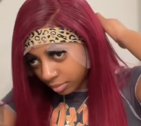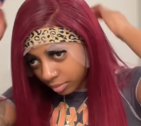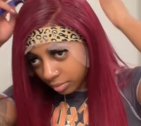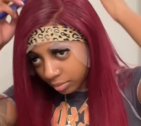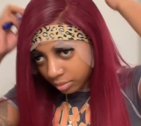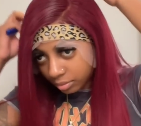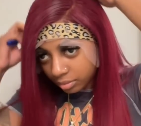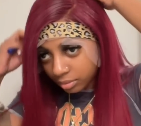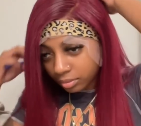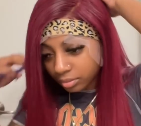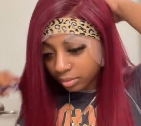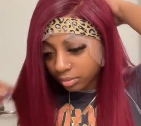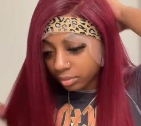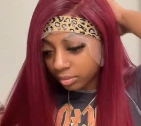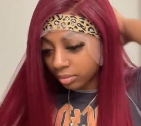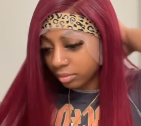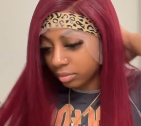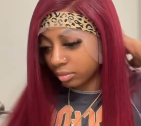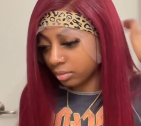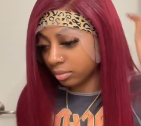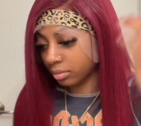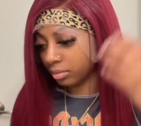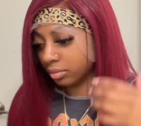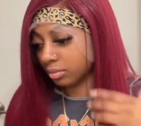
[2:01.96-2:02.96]

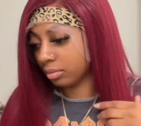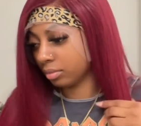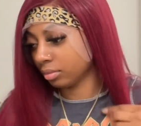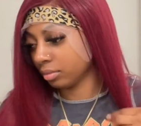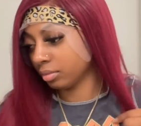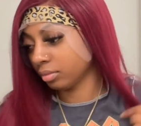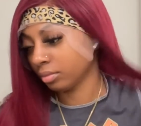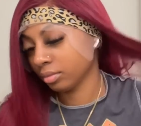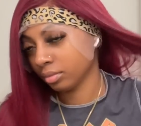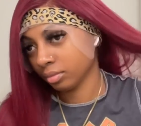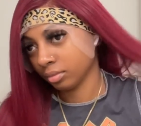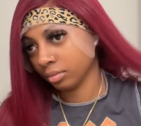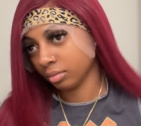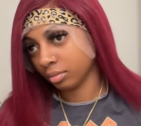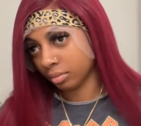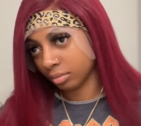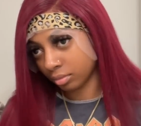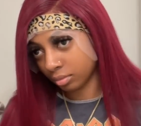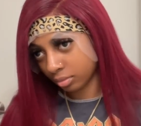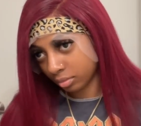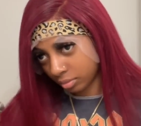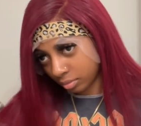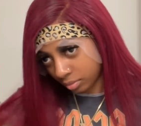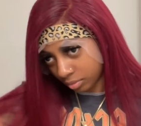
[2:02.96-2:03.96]

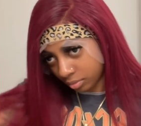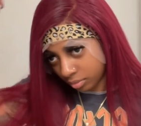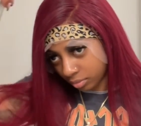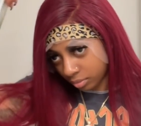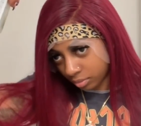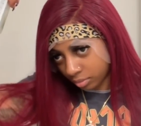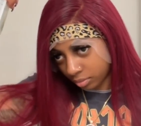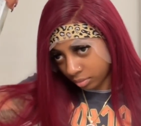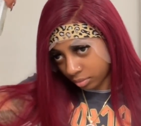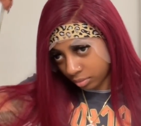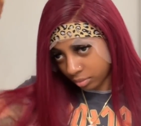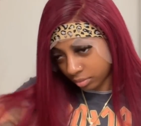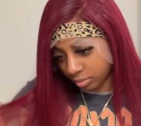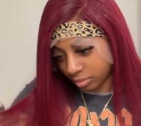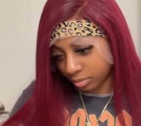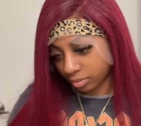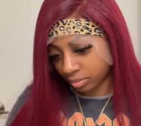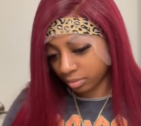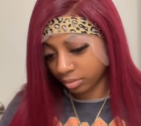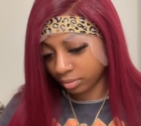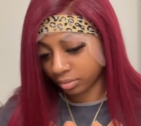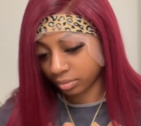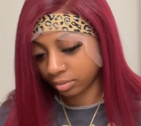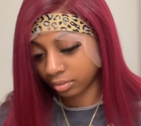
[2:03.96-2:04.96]

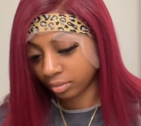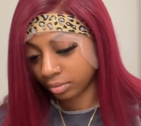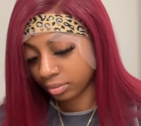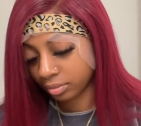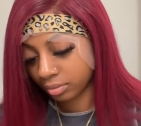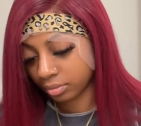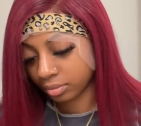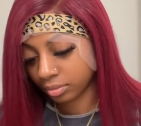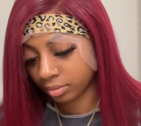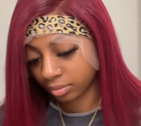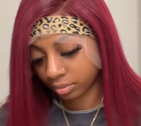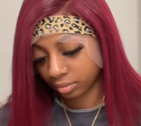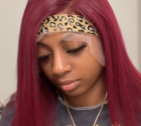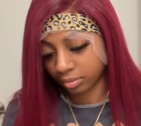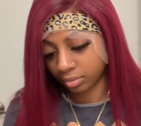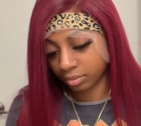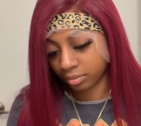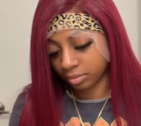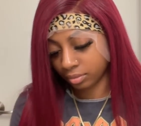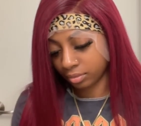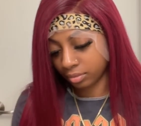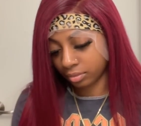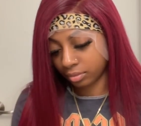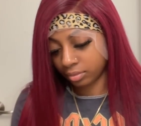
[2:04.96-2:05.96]

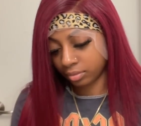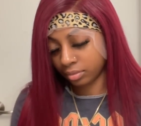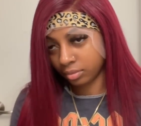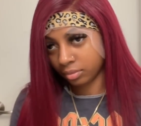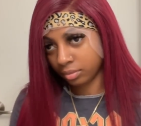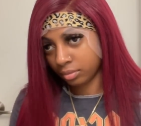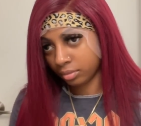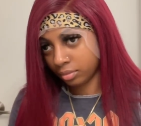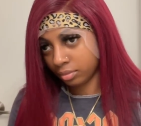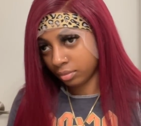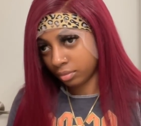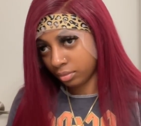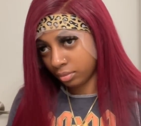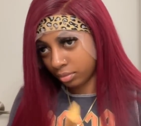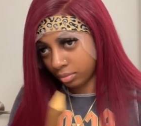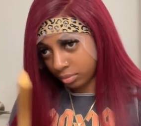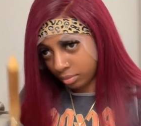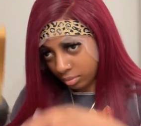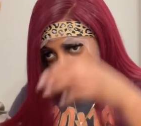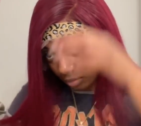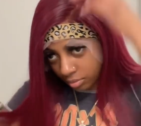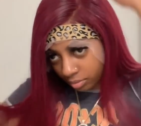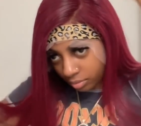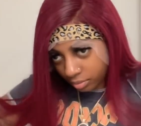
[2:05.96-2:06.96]

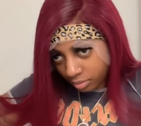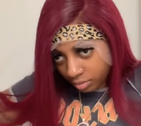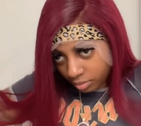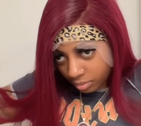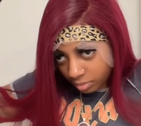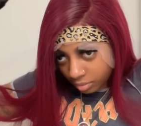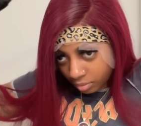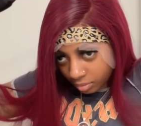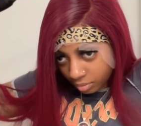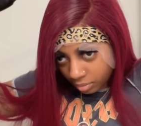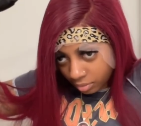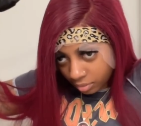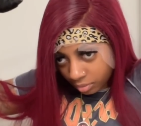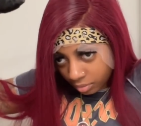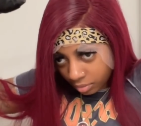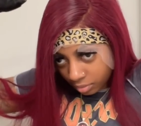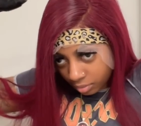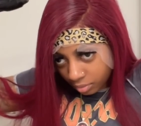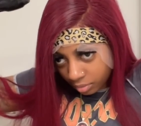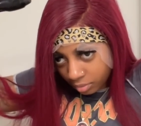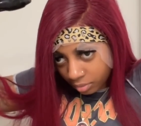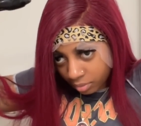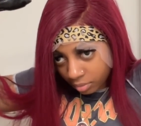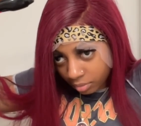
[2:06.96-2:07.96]

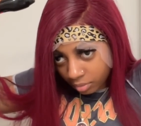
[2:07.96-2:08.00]
No one is speaking in this clip.